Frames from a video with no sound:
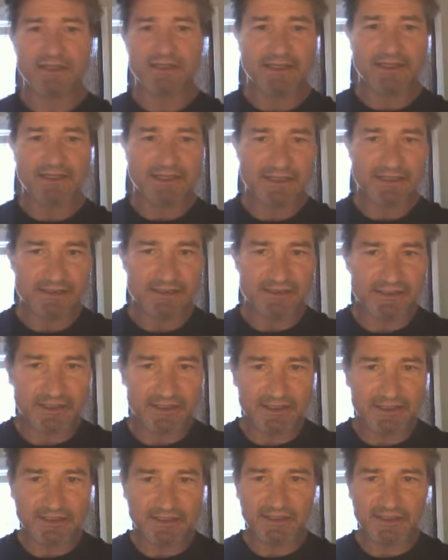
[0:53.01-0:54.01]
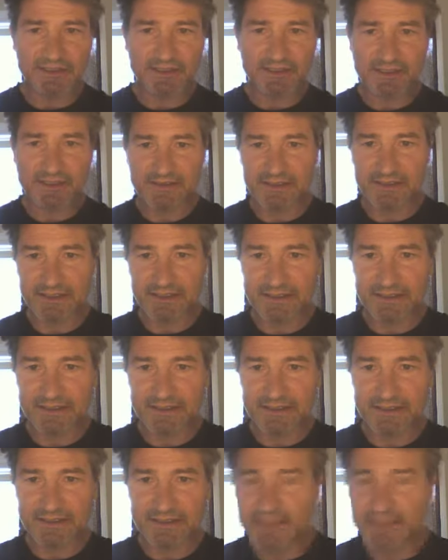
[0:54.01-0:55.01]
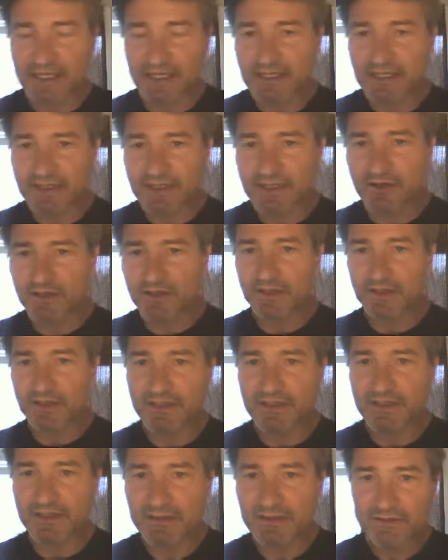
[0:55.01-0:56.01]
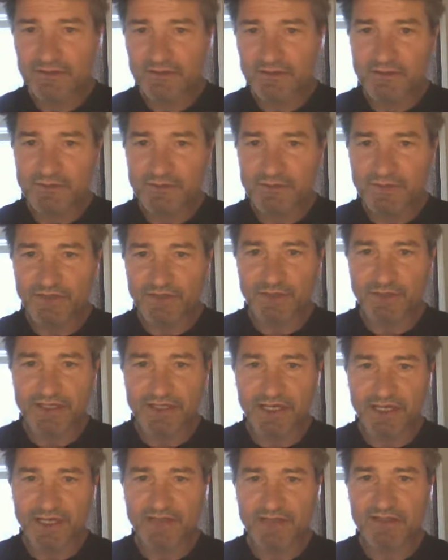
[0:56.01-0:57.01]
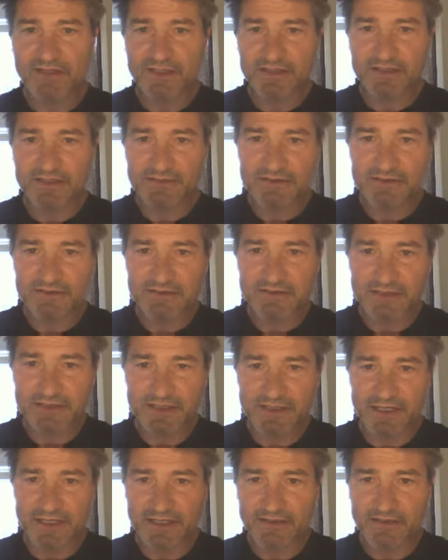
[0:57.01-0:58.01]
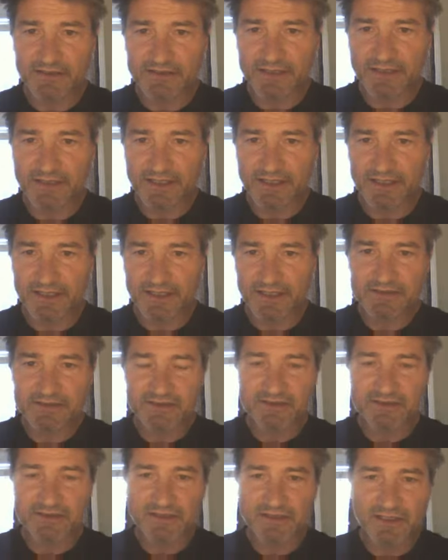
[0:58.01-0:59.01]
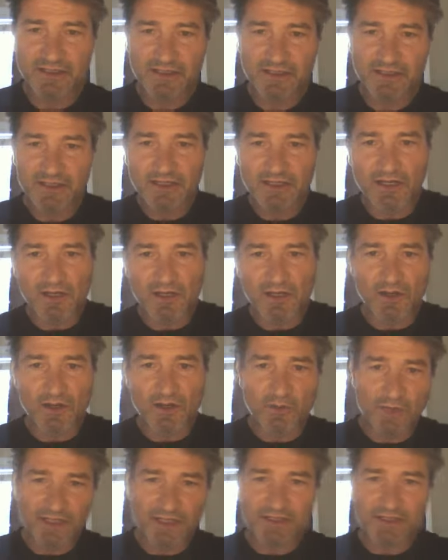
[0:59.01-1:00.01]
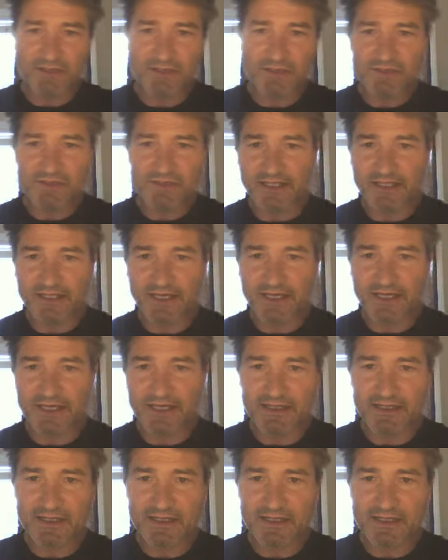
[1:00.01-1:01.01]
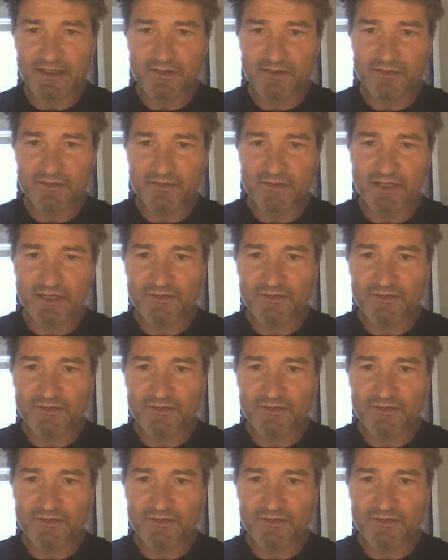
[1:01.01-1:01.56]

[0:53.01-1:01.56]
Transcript: is the is the contention and the argument between atheists and theists when it comes to the idea of, of